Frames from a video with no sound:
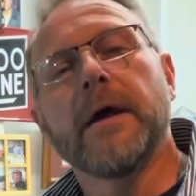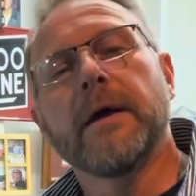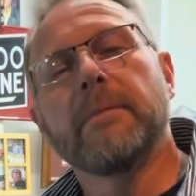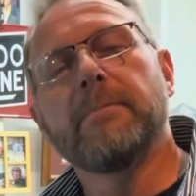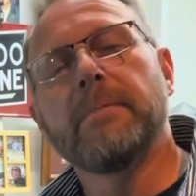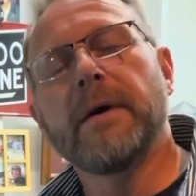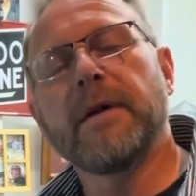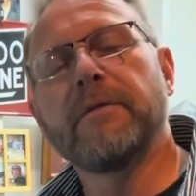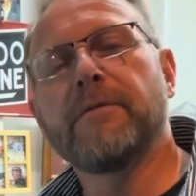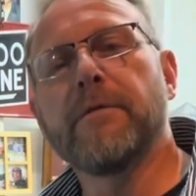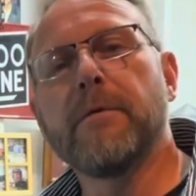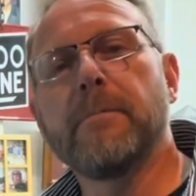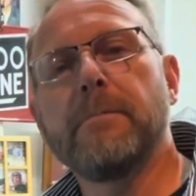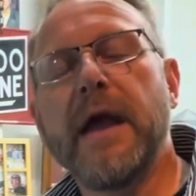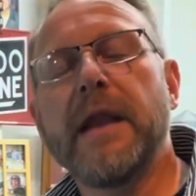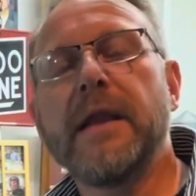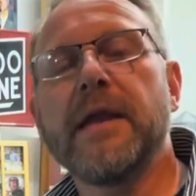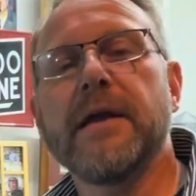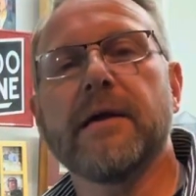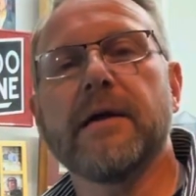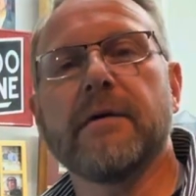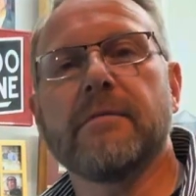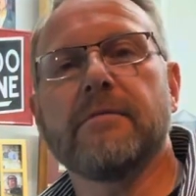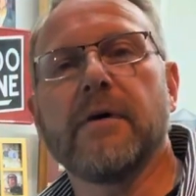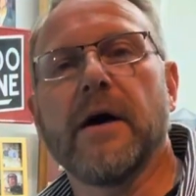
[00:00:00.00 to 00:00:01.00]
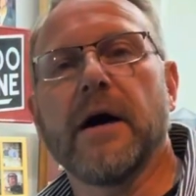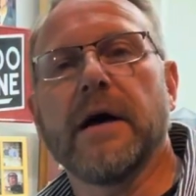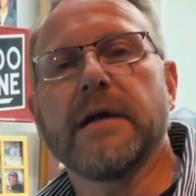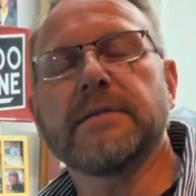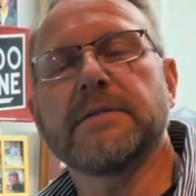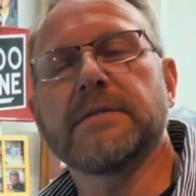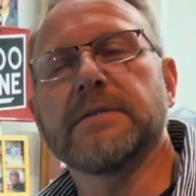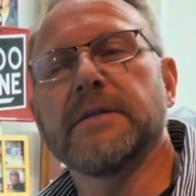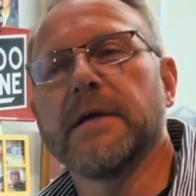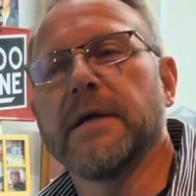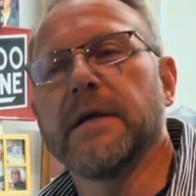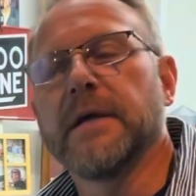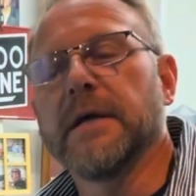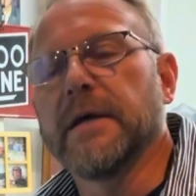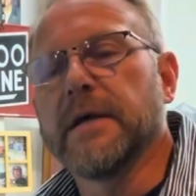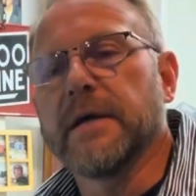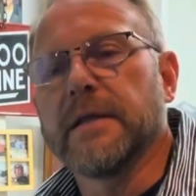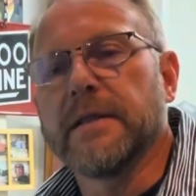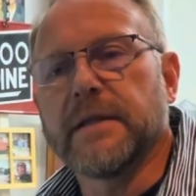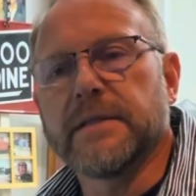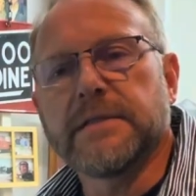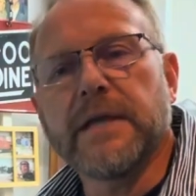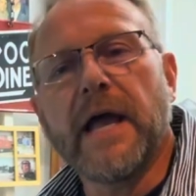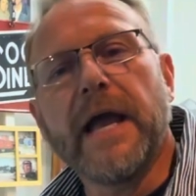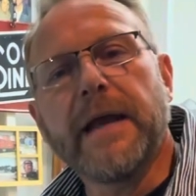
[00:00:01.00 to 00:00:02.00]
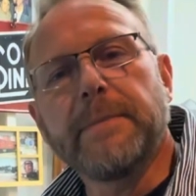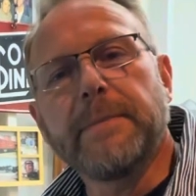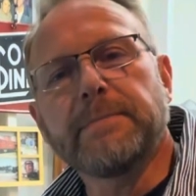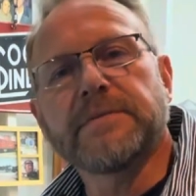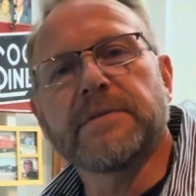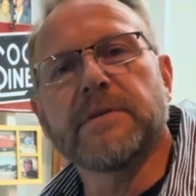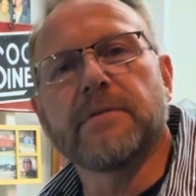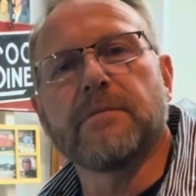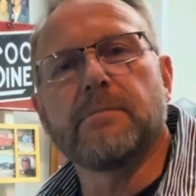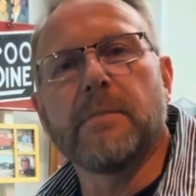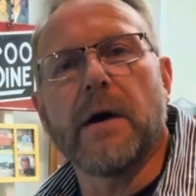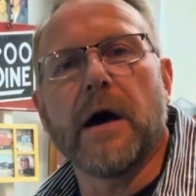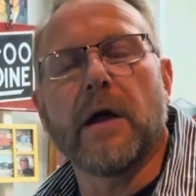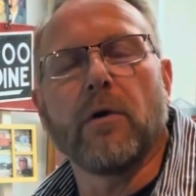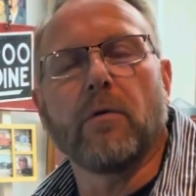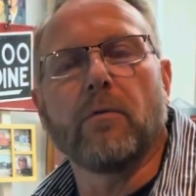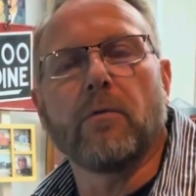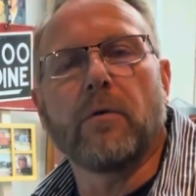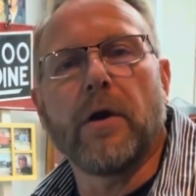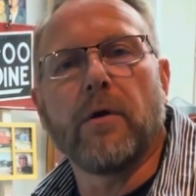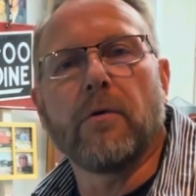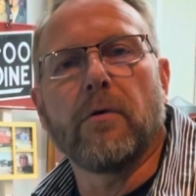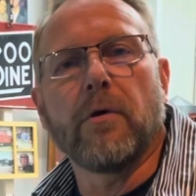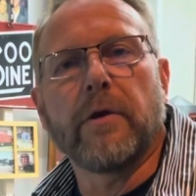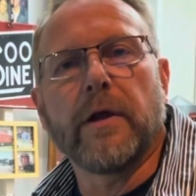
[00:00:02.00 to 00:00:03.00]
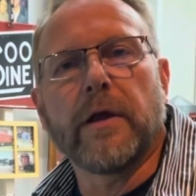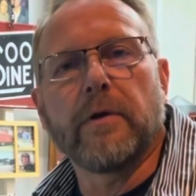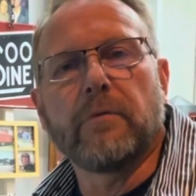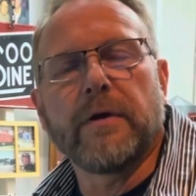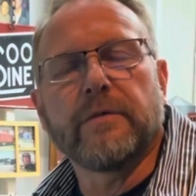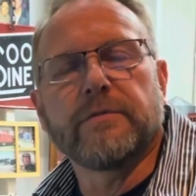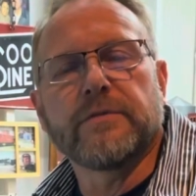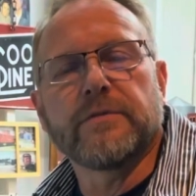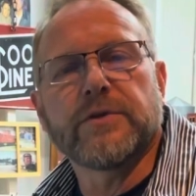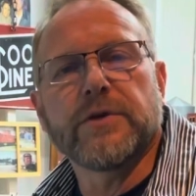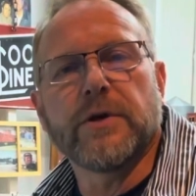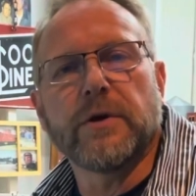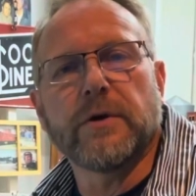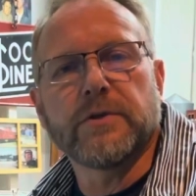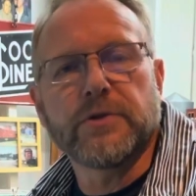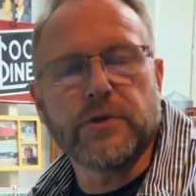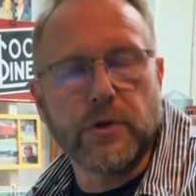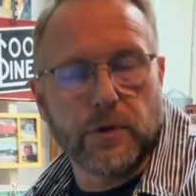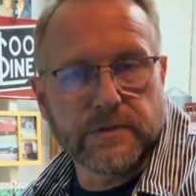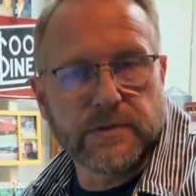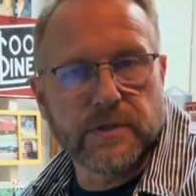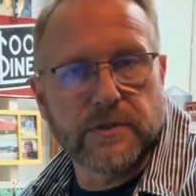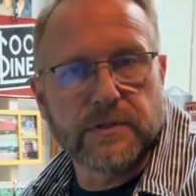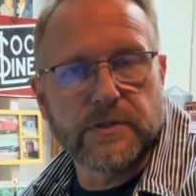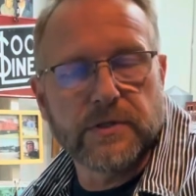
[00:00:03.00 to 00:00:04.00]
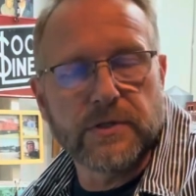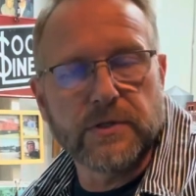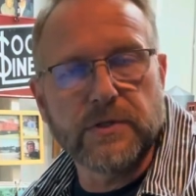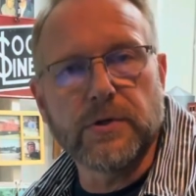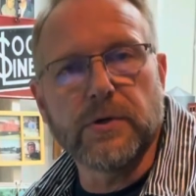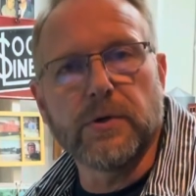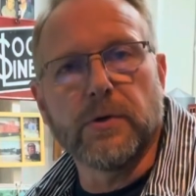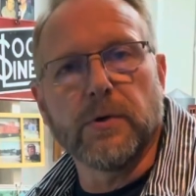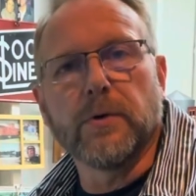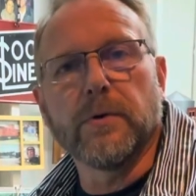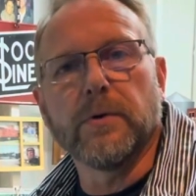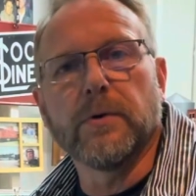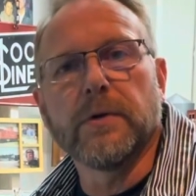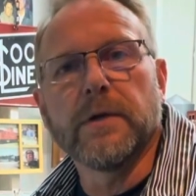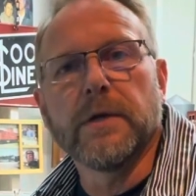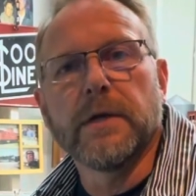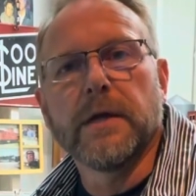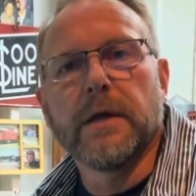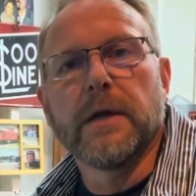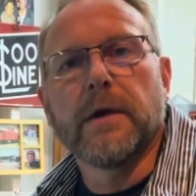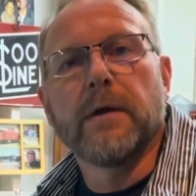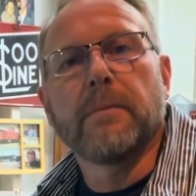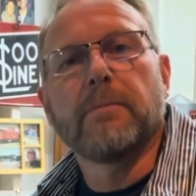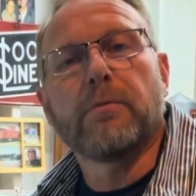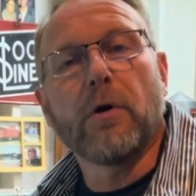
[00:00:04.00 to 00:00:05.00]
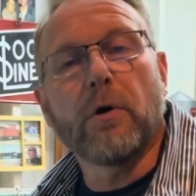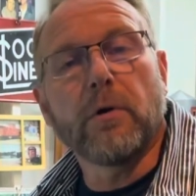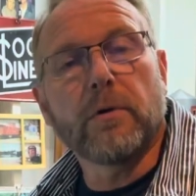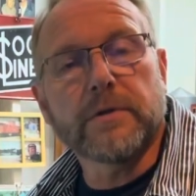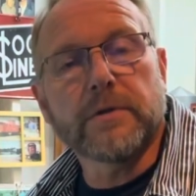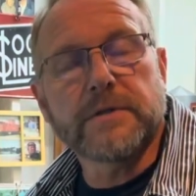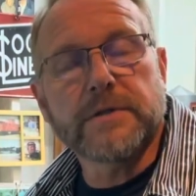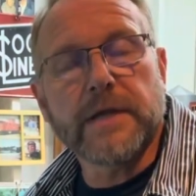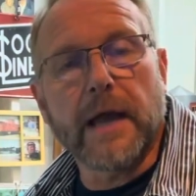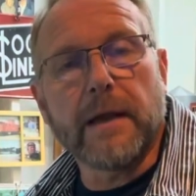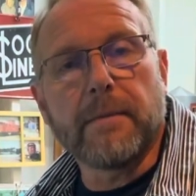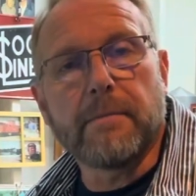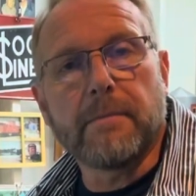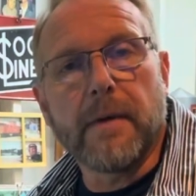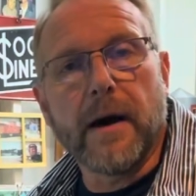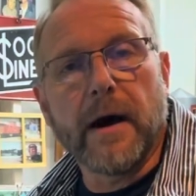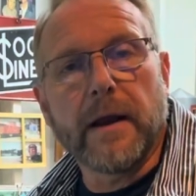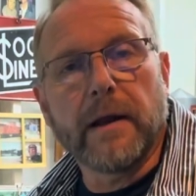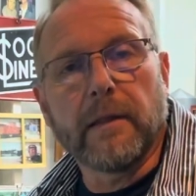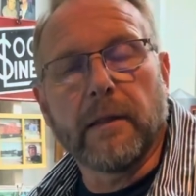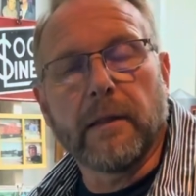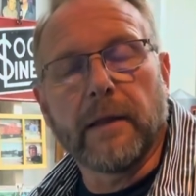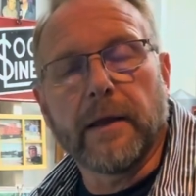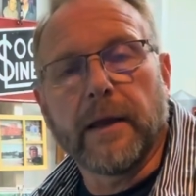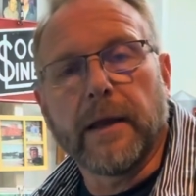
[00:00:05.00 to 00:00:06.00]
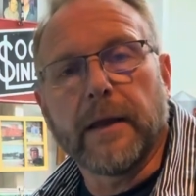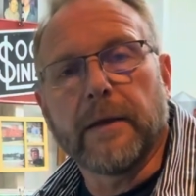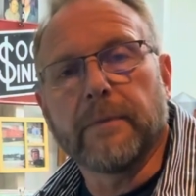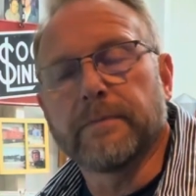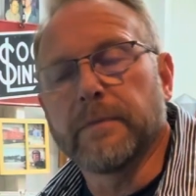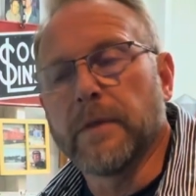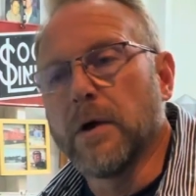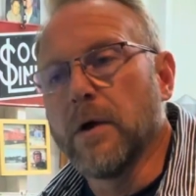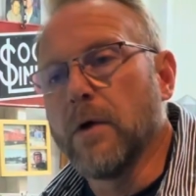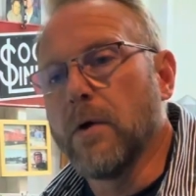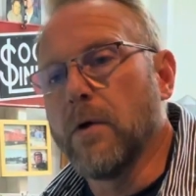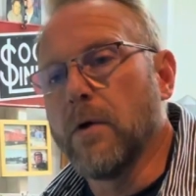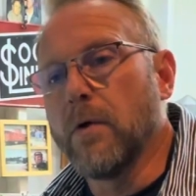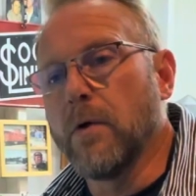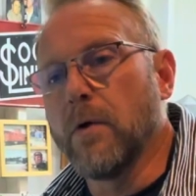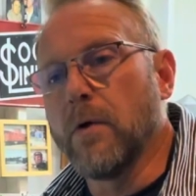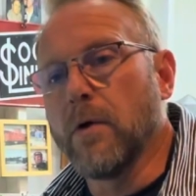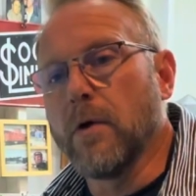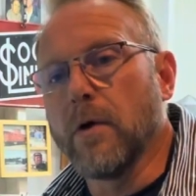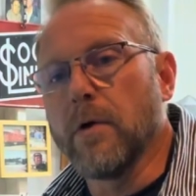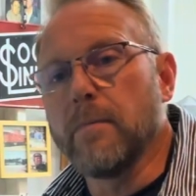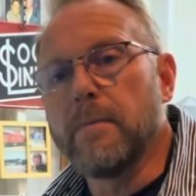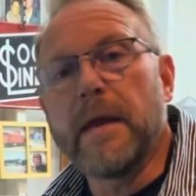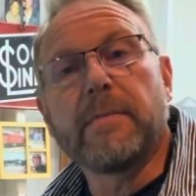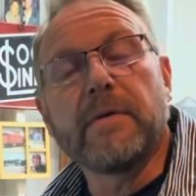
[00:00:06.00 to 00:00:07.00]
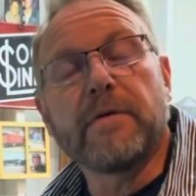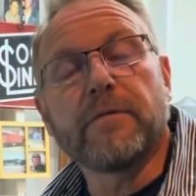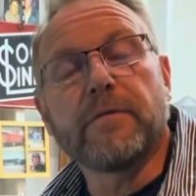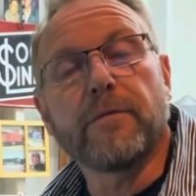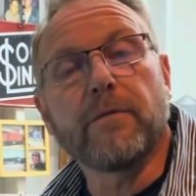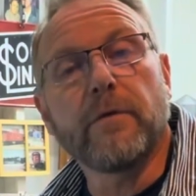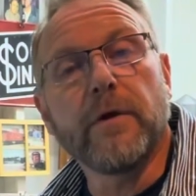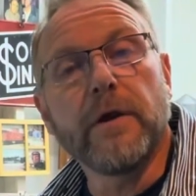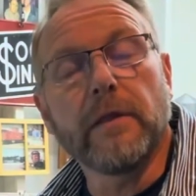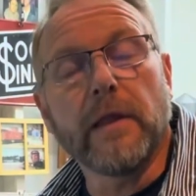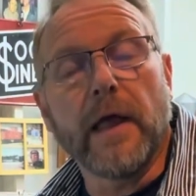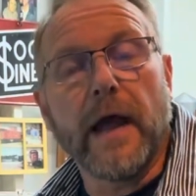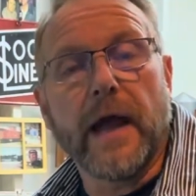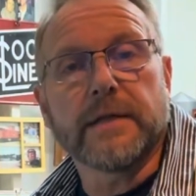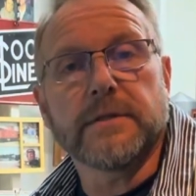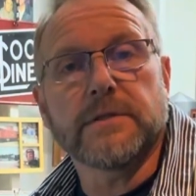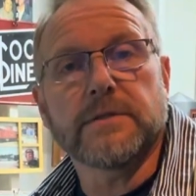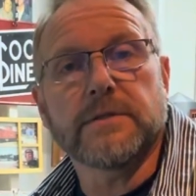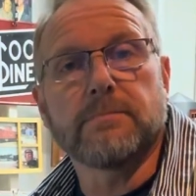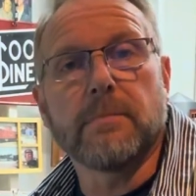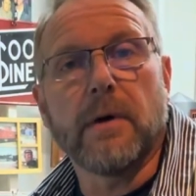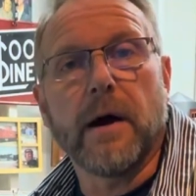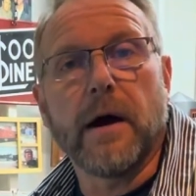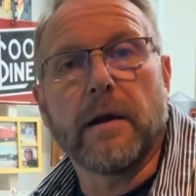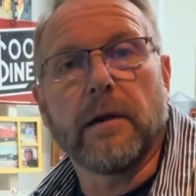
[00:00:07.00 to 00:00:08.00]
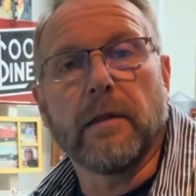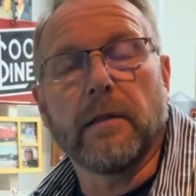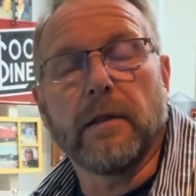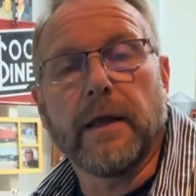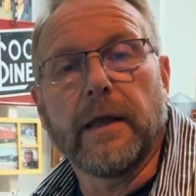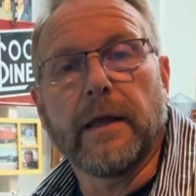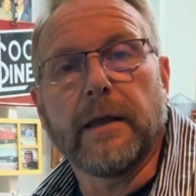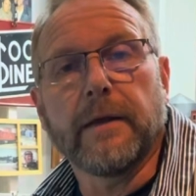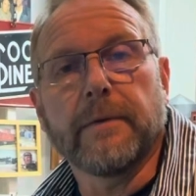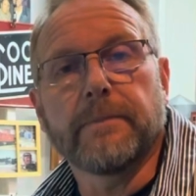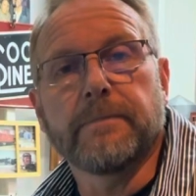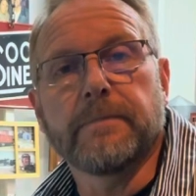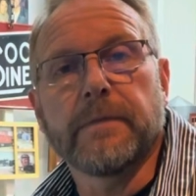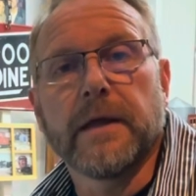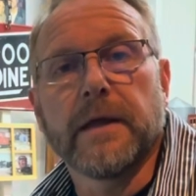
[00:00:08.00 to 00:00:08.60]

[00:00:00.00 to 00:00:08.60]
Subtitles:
But for many of us, the types of model railroading we've chosen to do, prototype modeling or maybe freelance modeling,